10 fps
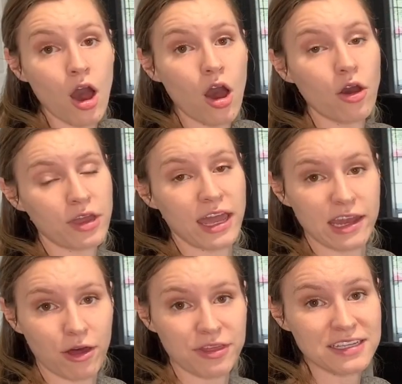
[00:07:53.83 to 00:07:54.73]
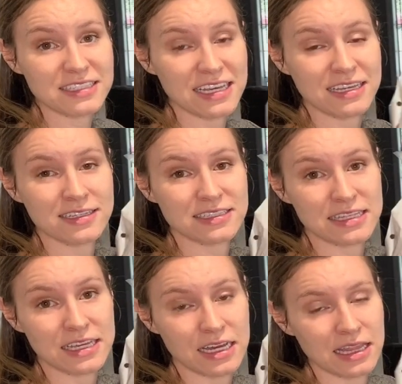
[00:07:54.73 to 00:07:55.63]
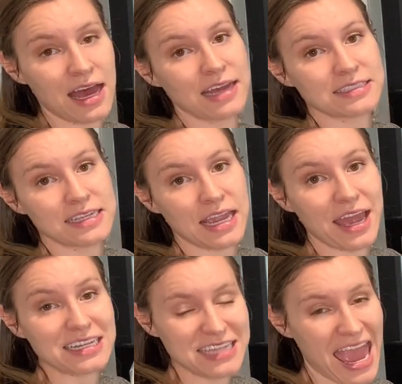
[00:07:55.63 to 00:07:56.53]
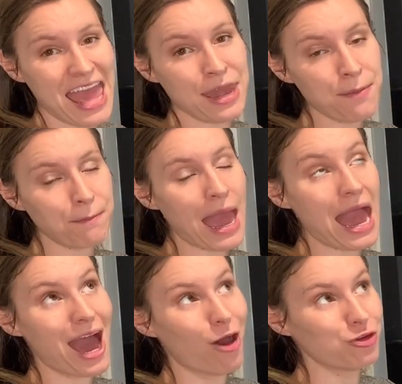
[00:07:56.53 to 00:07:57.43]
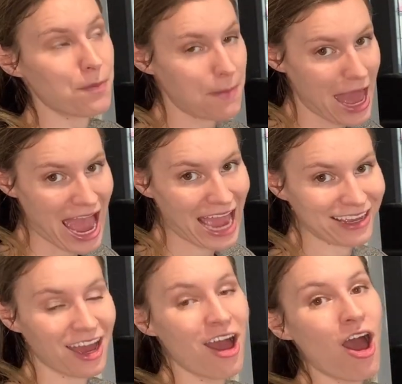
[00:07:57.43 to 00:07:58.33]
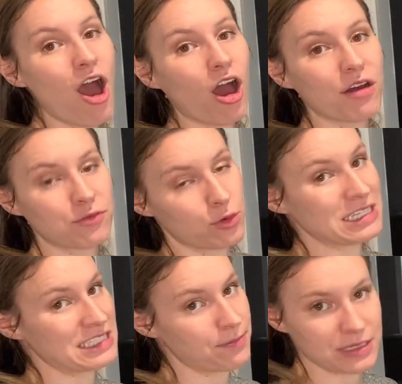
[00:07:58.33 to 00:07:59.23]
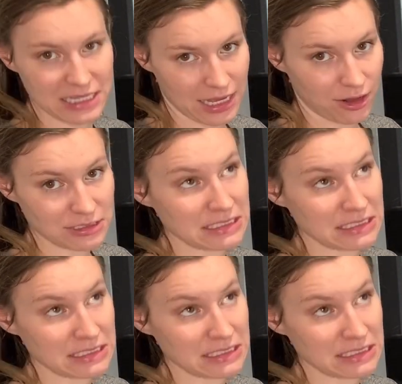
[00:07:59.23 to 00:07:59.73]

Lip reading: Okay, now this is the classic 10-pound bag of russet potatoes.